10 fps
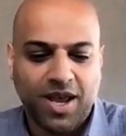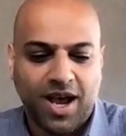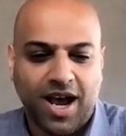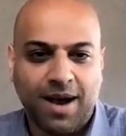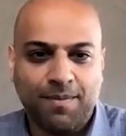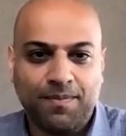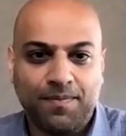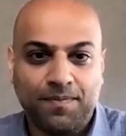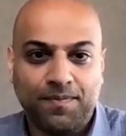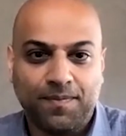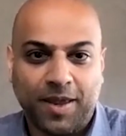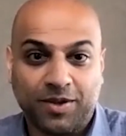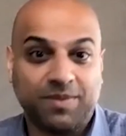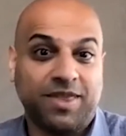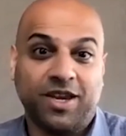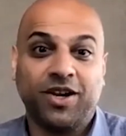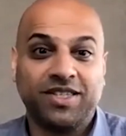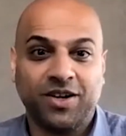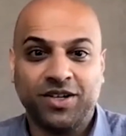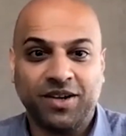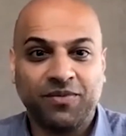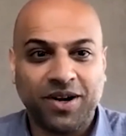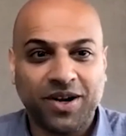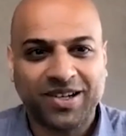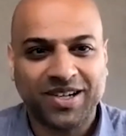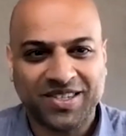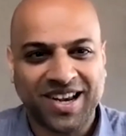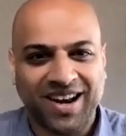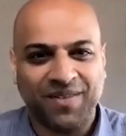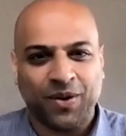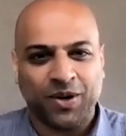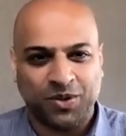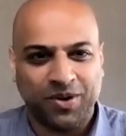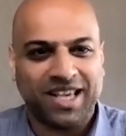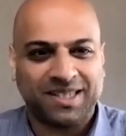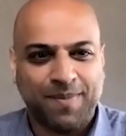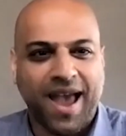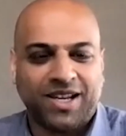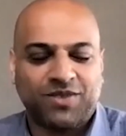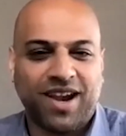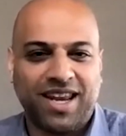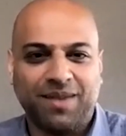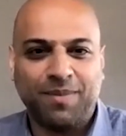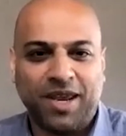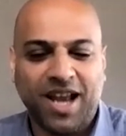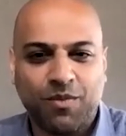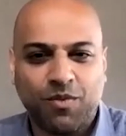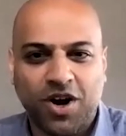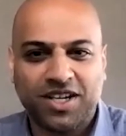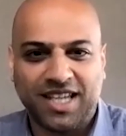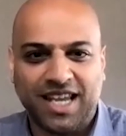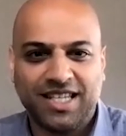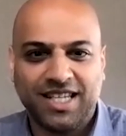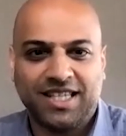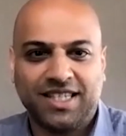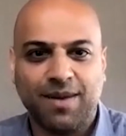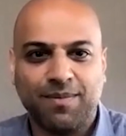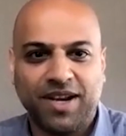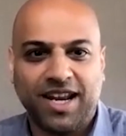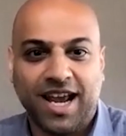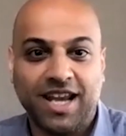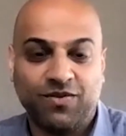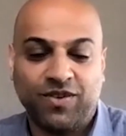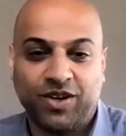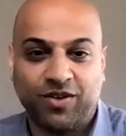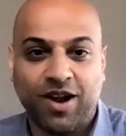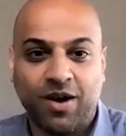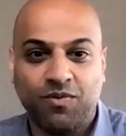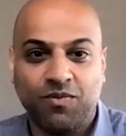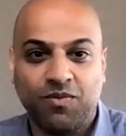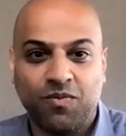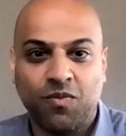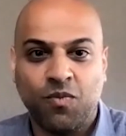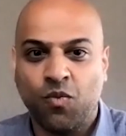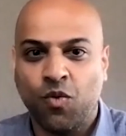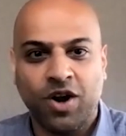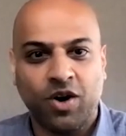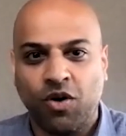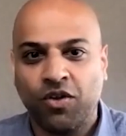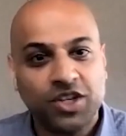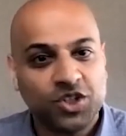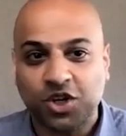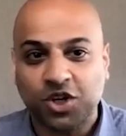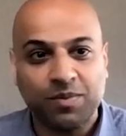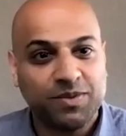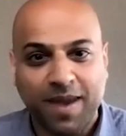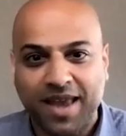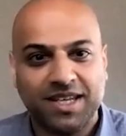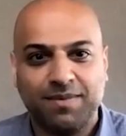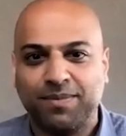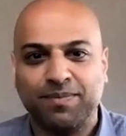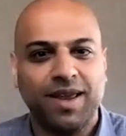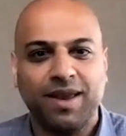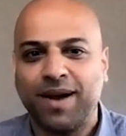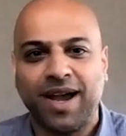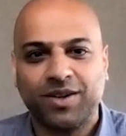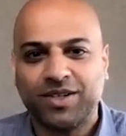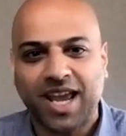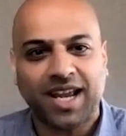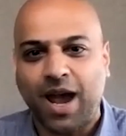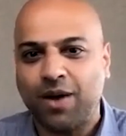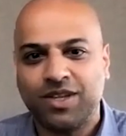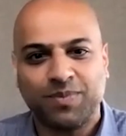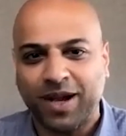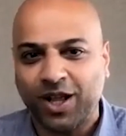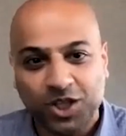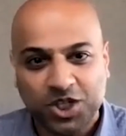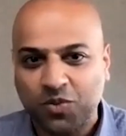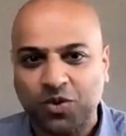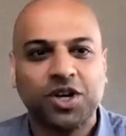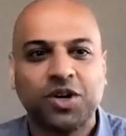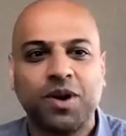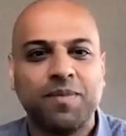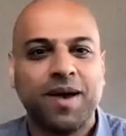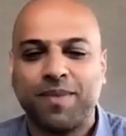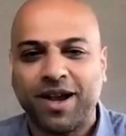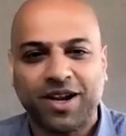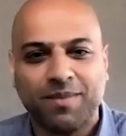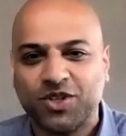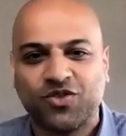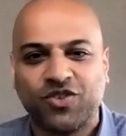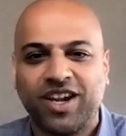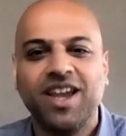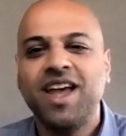Some of the areas that are different are just kind of what you would expect, right? I mean, I walked into this company and I had to figure out what all these terms meant in biotech. How does biology work? What about biochemistry?